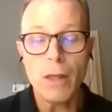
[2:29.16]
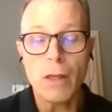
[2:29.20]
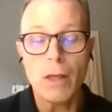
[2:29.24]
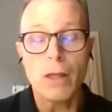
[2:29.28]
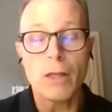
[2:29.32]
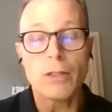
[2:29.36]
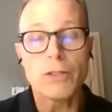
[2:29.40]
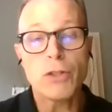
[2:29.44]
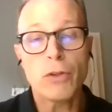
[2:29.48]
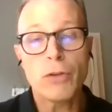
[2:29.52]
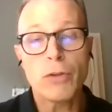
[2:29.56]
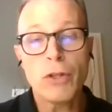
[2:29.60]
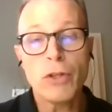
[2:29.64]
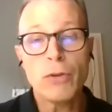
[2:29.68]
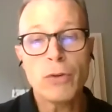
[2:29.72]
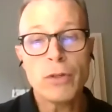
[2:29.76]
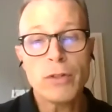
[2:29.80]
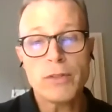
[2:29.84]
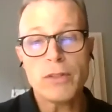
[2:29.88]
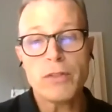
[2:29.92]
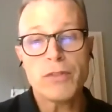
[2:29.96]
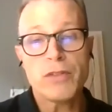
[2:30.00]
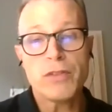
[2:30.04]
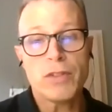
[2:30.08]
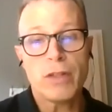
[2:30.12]
So the units
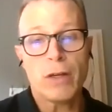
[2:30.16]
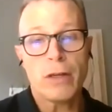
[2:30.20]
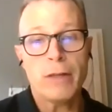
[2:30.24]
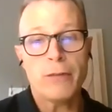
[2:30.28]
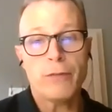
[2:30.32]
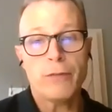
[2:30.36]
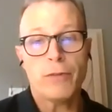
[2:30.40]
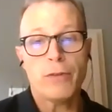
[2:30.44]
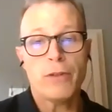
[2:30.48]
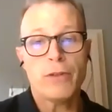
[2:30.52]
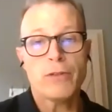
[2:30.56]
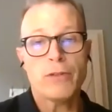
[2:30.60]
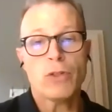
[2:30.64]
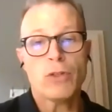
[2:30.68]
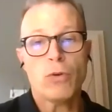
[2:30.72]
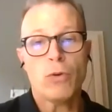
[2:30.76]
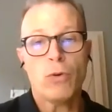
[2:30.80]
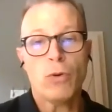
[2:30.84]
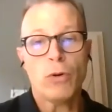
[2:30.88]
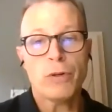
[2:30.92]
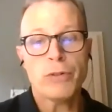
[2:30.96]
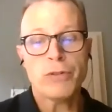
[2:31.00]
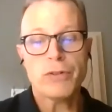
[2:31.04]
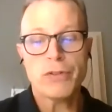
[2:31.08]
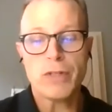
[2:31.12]
of study for this
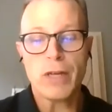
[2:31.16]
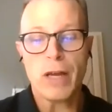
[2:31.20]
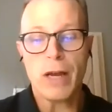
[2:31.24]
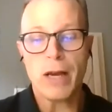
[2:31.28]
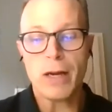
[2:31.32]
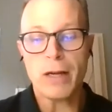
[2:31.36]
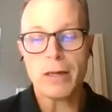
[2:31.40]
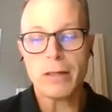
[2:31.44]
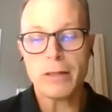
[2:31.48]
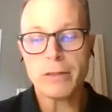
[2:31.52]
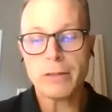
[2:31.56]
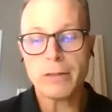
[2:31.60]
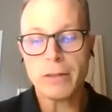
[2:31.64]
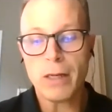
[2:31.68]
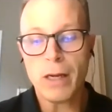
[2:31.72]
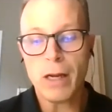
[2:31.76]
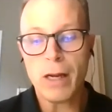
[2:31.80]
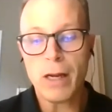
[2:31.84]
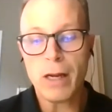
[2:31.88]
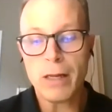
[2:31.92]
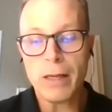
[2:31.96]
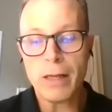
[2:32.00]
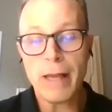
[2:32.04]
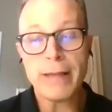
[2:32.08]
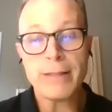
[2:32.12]
course are
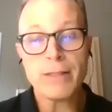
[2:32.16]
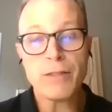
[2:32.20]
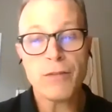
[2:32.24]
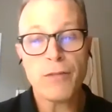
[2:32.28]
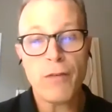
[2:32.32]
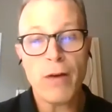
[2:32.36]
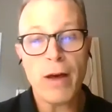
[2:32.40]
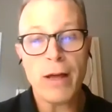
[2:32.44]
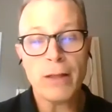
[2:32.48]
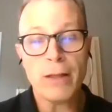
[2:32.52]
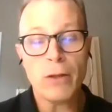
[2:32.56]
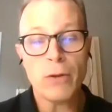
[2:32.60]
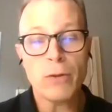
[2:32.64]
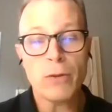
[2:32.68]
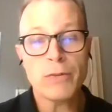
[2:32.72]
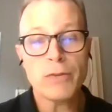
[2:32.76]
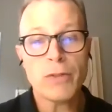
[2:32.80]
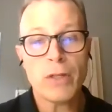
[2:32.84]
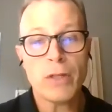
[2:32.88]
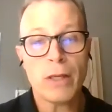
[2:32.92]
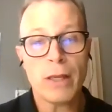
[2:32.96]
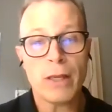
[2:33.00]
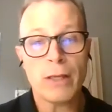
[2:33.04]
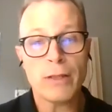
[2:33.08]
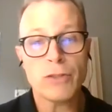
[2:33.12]
as follows.
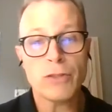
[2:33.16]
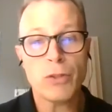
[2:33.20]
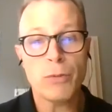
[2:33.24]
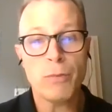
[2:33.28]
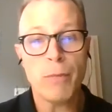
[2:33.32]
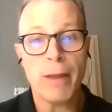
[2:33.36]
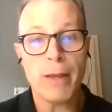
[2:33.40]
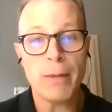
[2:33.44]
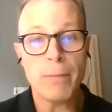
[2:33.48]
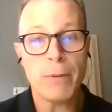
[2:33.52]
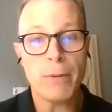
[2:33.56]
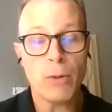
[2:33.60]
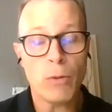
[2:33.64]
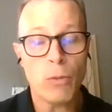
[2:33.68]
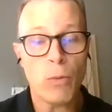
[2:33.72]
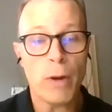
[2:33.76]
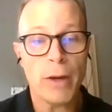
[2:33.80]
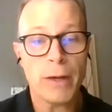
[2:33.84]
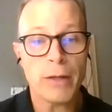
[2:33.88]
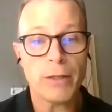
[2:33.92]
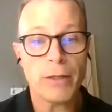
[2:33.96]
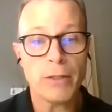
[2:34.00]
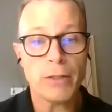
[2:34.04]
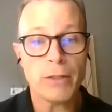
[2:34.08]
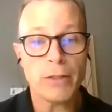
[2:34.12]
As you may be
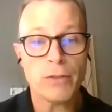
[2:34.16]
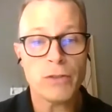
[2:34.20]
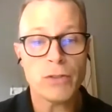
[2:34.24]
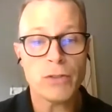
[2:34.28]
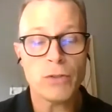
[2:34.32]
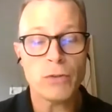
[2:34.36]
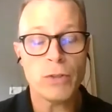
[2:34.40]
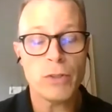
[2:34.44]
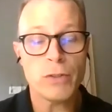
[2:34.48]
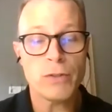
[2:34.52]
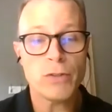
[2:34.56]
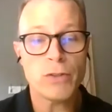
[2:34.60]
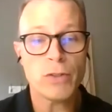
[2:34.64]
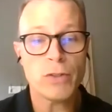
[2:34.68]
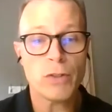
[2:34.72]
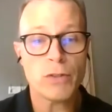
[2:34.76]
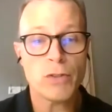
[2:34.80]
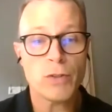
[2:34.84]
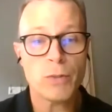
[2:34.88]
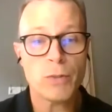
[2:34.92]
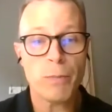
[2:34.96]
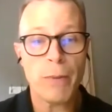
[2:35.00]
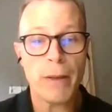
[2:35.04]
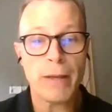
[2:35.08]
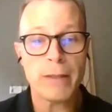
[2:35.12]
aware, the students
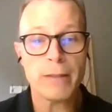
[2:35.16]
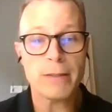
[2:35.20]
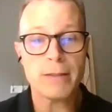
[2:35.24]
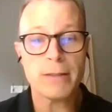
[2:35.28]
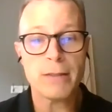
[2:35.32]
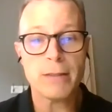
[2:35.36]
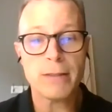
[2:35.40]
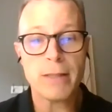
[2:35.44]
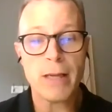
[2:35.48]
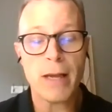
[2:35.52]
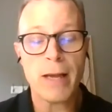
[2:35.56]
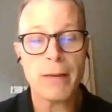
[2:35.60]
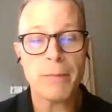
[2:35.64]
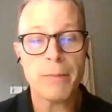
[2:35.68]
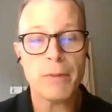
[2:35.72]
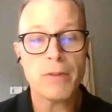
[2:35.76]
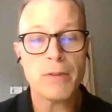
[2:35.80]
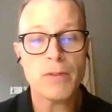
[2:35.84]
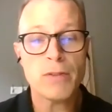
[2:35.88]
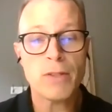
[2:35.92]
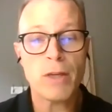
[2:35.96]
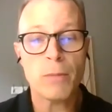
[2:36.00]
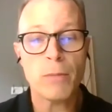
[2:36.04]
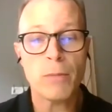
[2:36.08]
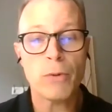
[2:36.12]
spent time this
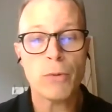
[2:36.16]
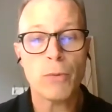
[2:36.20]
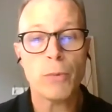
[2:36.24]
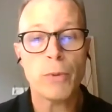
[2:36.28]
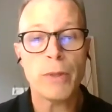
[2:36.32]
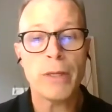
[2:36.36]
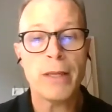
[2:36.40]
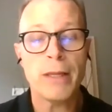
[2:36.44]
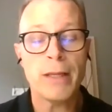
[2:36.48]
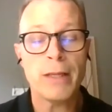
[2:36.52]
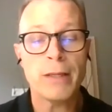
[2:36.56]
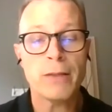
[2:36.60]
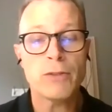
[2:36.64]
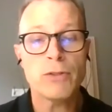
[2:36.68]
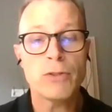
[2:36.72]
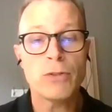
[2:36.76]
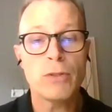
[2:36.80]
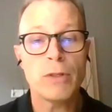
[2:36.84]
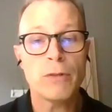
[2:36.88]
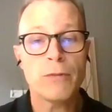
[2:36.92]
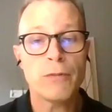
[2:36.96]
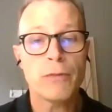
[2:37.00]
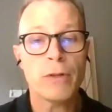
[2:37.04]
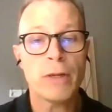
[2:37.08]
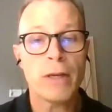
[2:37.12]
summer reading two
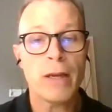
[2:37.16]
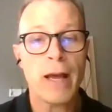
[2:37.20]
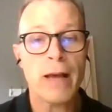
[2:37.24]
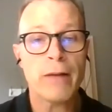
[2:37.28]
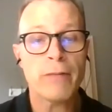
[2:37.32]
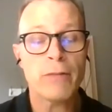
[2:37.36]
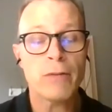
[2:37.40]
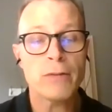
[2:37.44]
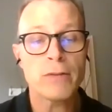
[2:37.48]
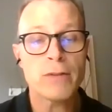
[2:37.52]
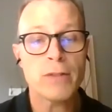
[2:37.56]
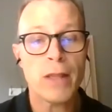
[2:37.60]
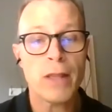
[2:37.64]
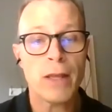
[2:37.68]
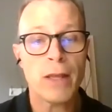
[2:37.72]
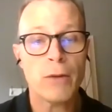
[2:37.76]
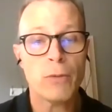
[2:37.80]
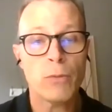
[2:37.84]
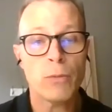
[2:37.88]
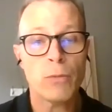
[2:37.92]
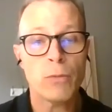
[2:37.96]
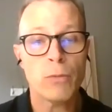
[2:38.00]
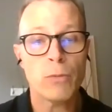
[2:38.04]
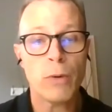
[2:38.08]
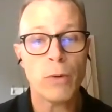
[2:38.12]
different novels. They
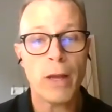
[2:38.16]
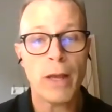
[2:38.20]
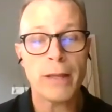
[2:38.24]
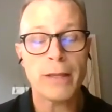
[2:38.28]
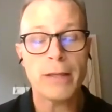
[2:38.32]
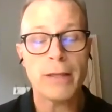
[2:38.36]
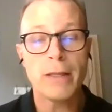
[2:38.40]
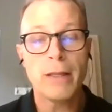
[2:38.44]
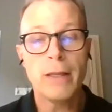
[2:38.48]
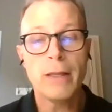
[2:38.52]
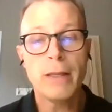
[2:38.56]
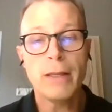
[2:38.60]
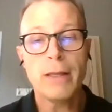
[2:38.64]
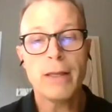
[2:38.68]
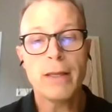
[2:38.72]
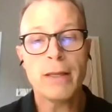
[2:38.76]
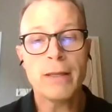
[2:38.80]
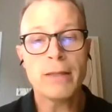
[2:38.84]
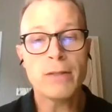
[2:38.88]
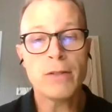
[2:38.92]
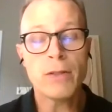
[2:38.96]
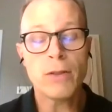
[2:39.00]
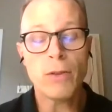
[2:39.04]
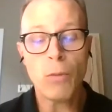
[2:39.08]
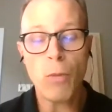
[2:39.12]
read
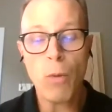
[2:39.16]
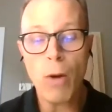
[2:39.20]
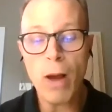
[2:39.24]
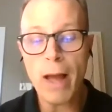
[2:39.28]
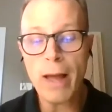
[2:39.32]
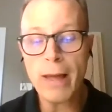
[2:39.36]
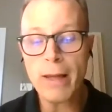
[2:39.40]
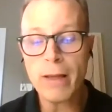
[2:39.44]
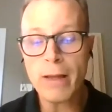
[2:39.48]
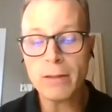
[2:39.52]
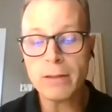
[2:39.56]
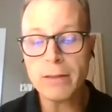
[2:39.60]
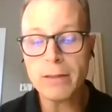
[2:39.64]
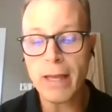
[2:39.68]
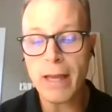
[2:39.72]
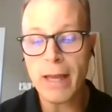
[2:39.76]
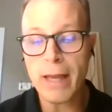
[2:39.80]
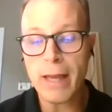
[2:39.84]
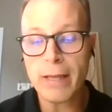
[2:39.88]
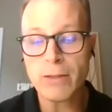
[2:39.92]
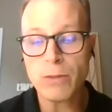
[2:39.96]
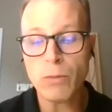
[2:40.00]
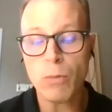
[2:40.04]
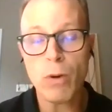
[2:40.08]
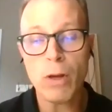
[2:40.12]
Into the Wild
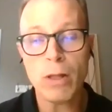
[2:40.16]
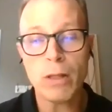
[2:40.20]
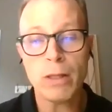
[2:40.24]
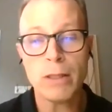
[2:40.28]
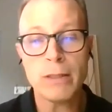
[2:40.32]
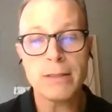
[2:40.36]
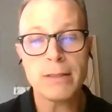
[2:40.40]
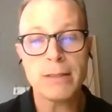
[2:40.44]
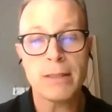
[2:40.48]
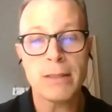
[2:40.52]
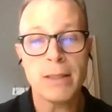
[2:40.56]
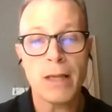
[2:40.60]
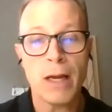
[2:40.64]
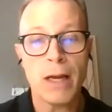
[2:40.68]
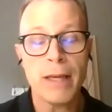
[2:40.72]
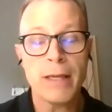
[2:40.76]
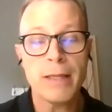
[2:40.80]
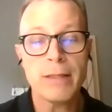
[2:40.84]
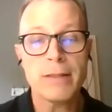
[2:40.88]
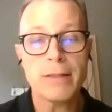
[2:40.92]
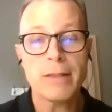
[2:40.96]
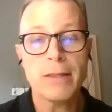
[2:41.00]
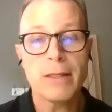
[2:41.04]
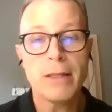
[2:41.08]
as well as Night.